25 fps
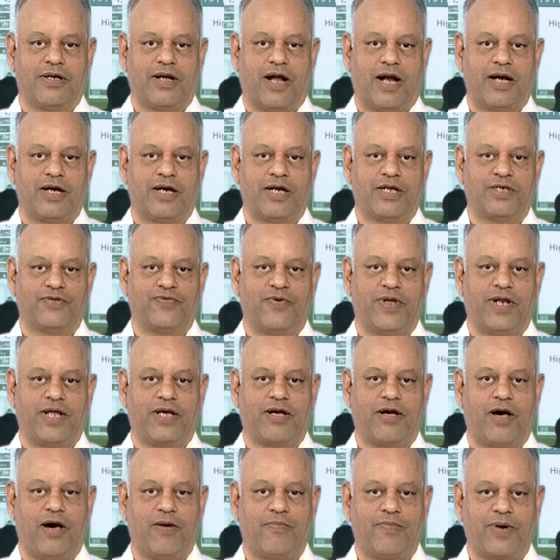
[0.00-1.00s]
and it is very
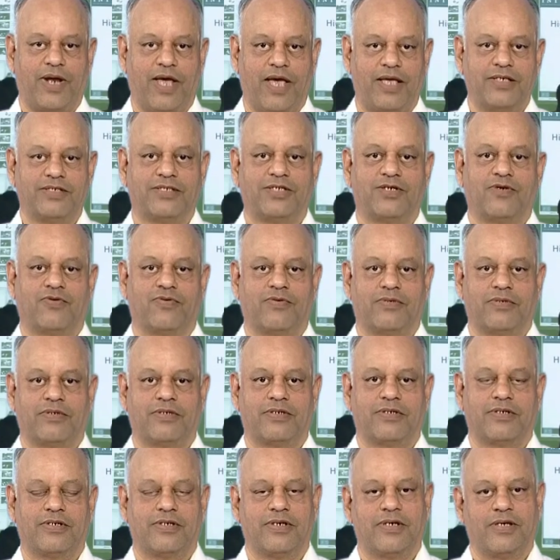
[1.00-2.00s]
comprehensive.
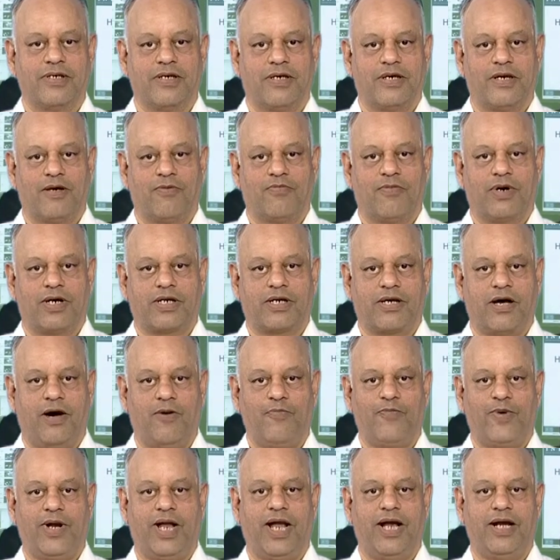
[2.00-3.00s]
But
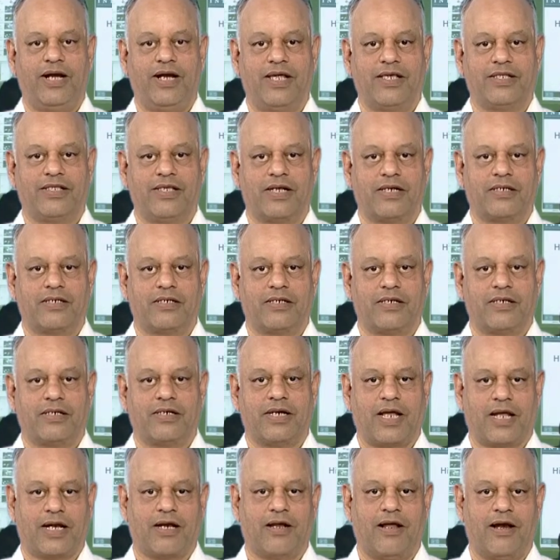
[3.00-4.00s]
comprehending that
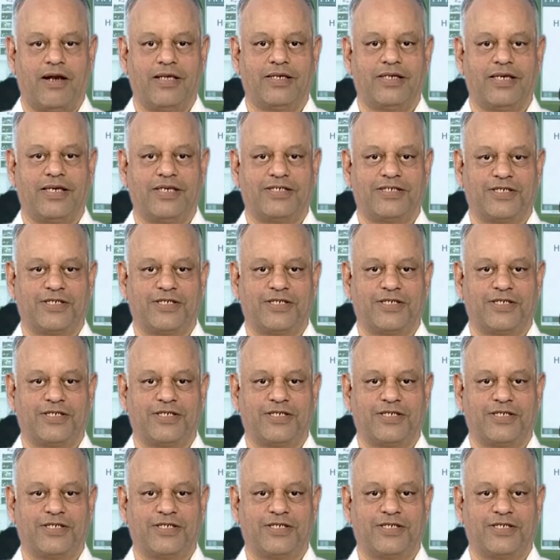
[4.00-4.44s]
technology is